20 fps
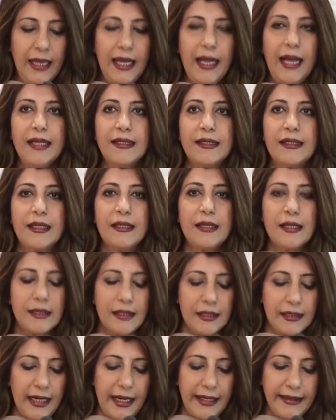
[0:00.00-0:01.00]
As this is
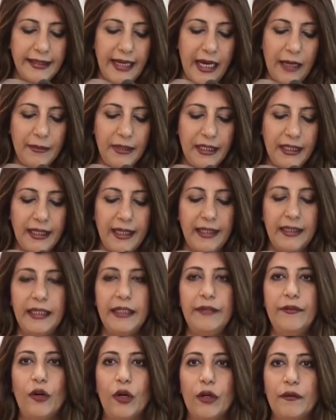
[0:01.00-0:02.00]
a dynamic and
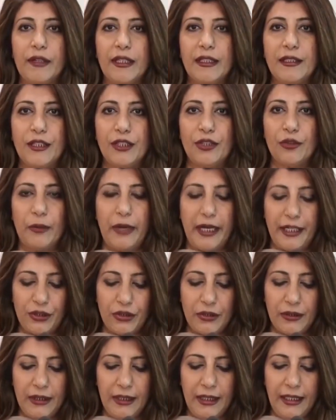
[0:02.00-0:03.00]
evolving
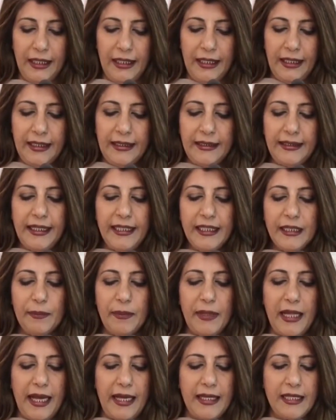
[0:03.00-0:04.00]
situation, these
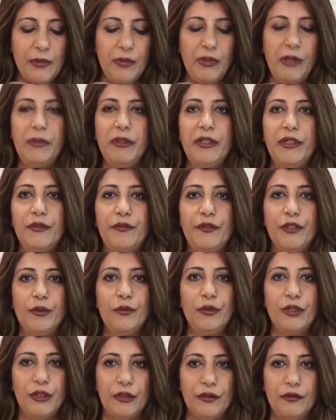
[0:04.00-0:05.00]
plans will be
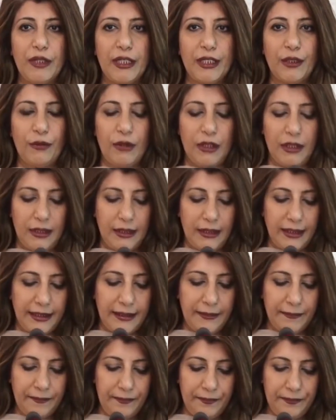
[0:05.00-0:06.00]
reviewed
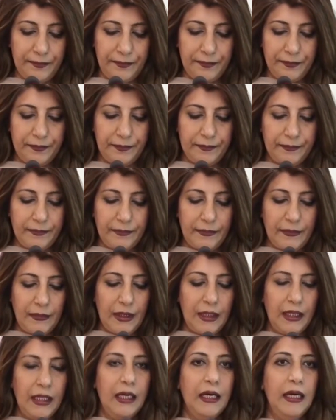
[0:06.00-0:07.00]
regularly.
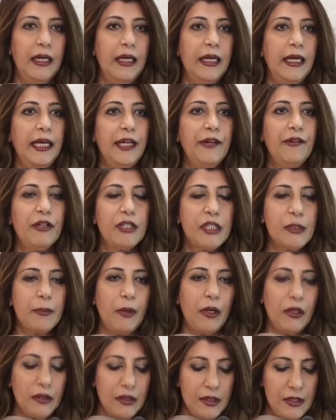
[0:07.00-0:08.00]
In
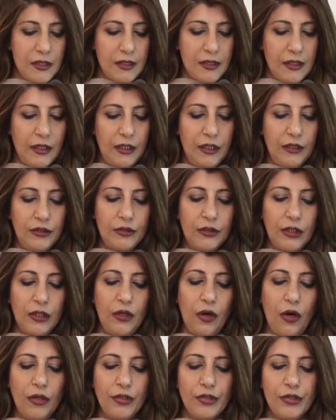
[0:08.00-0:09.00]
response to the
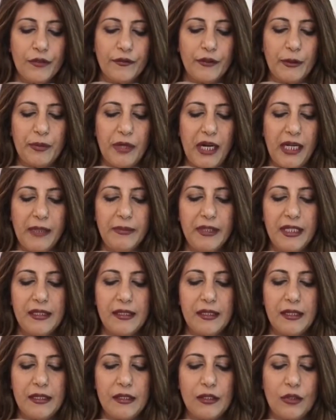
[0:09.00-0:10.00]
launch of the Prime
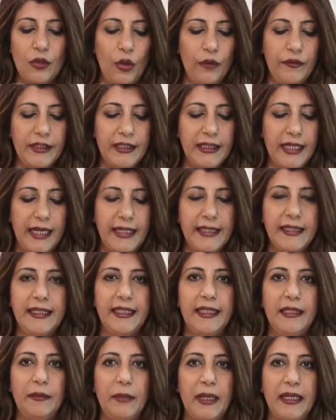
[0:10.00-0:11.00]
Minister's
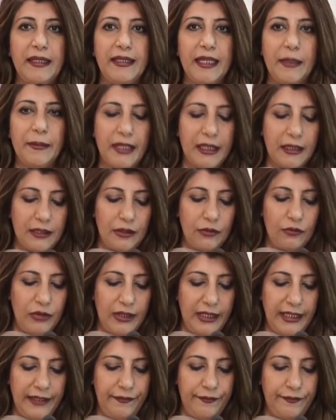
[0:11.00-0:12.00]
COVID-19 Pandemic
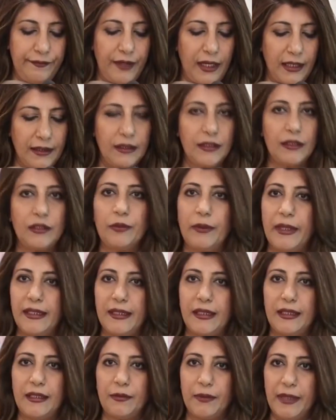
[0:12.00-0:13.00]
Relief Fund
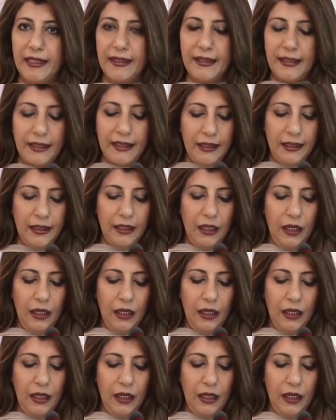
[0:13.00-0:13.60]
2020,